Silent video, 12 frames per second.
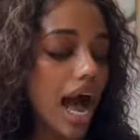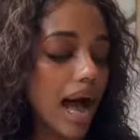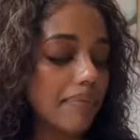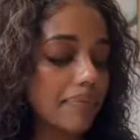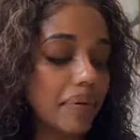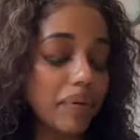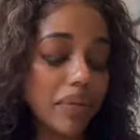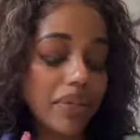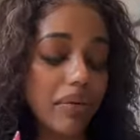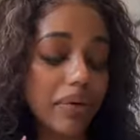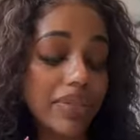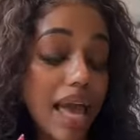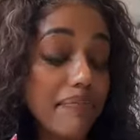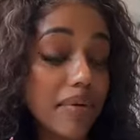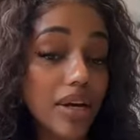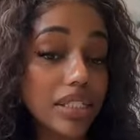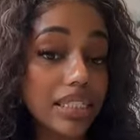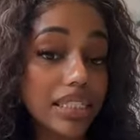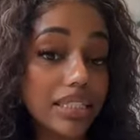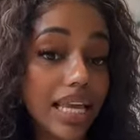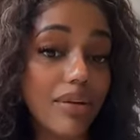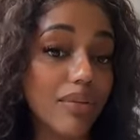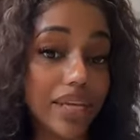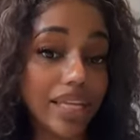But when they're with that person,
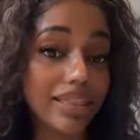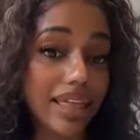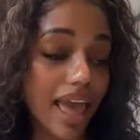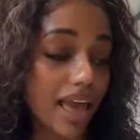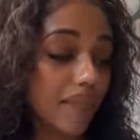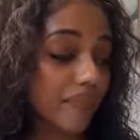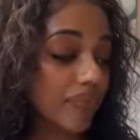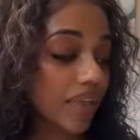they don't get that.